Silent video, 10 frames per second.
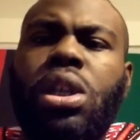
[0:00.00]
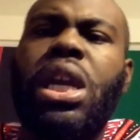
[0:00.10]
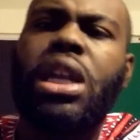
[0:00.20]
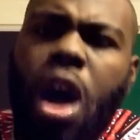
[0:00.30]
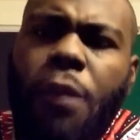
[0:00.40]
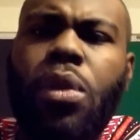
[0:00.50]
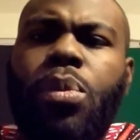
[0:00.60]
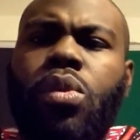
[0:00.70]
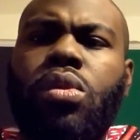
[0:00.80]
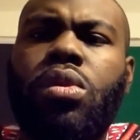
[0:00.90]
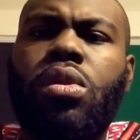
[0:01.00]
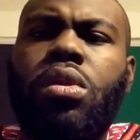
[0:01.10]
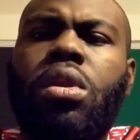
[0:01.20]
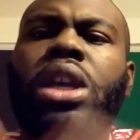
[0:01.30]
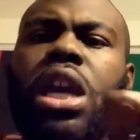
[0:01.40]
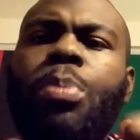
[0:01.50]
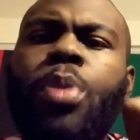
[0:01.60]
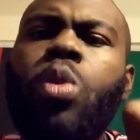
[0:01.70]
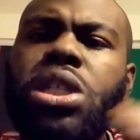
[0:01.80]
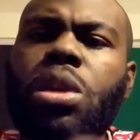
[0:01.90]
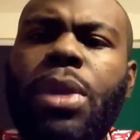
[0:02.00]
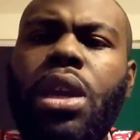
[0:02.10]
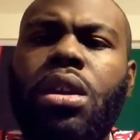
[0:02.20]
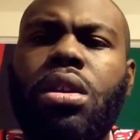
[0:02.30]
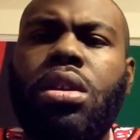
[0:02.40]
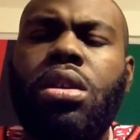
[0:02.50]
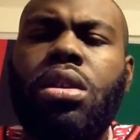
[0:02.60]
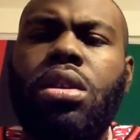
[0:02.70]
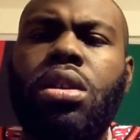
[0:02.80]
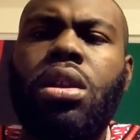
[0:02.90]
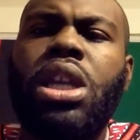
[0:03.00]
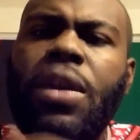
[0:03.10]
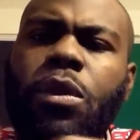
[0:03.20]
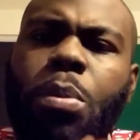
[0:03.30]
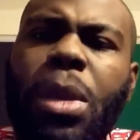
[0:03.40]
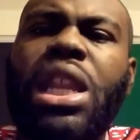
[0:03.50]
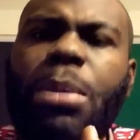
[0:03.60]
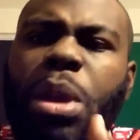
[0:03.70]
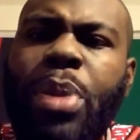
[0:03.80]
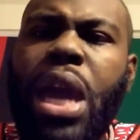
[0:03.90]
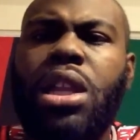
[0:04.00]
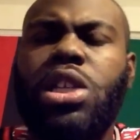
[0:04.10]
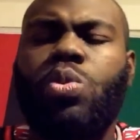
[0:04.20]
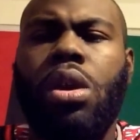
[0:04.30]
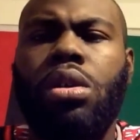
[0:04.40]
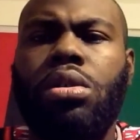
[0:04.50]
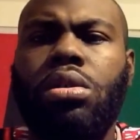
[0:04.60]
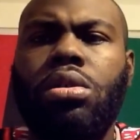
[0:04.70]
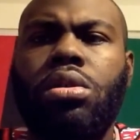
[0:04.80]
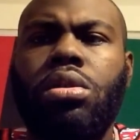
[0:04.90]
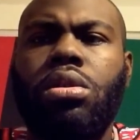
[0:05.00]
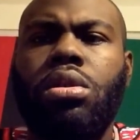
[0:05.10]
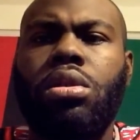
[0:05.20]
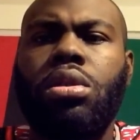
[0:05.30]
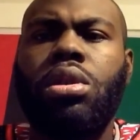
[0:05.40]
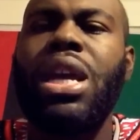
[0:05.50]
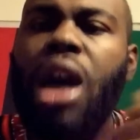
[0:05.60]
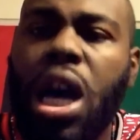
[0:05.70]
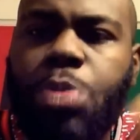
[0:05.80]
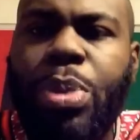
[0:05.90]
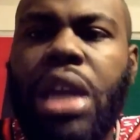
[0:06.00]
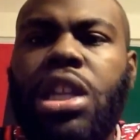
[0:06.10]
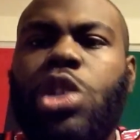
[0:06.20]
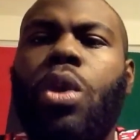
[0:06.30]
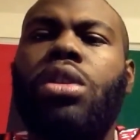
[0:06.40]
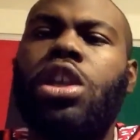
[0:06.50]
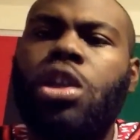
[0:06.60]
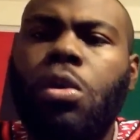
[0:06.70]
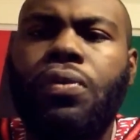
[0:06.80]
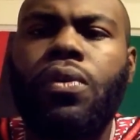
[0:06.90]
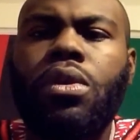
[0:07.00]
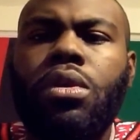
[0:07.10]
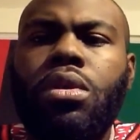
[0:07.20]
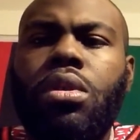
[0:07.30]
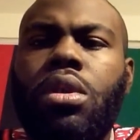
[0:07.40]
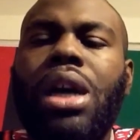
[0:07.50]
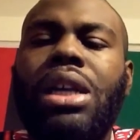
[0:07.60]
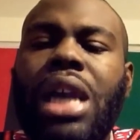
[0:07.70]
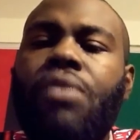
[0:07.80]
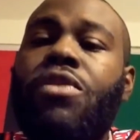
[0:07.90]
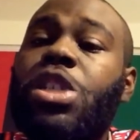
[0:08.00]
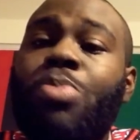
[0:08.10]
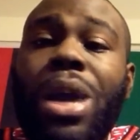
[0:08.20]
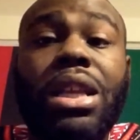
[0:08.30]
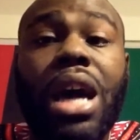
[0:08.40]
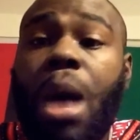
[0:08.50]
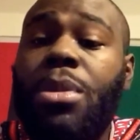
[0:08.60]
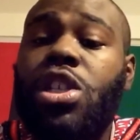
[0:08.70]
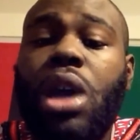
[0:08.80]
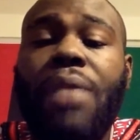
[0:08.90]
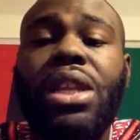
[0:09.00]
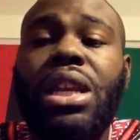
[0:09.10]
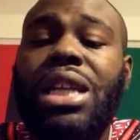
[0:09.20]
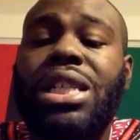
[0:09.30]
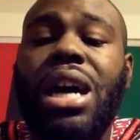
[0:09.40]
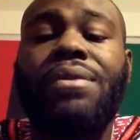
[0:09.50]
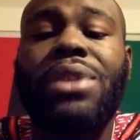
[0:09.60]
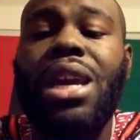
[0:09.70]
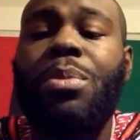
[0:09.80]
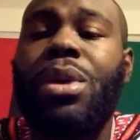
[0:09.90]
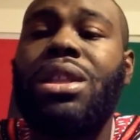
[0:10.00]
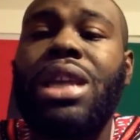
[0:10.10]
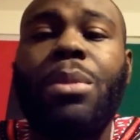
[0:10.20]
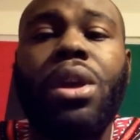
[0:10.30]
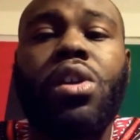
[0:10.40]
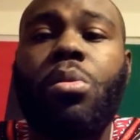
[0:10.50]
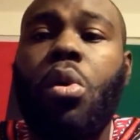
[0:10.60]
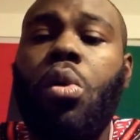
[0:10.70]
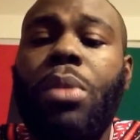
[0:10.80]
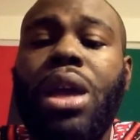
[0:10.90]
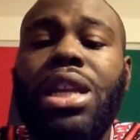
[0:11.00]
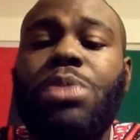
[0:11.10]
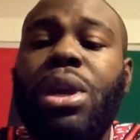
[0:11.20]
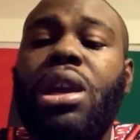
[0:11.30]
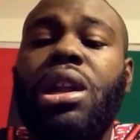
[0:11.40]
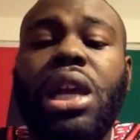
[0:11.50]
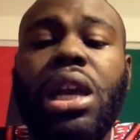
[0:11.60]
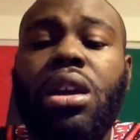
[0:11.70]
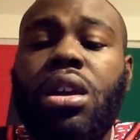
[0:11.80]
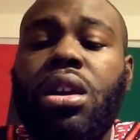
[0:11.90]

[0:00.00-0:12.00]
Get comfortable. Get a boost to me. Give them to me. Let me bang this work. Let us bang this work, the youth. Again, respect and homage to everything that y'all did, but damn it, come on, man. Let's be clear.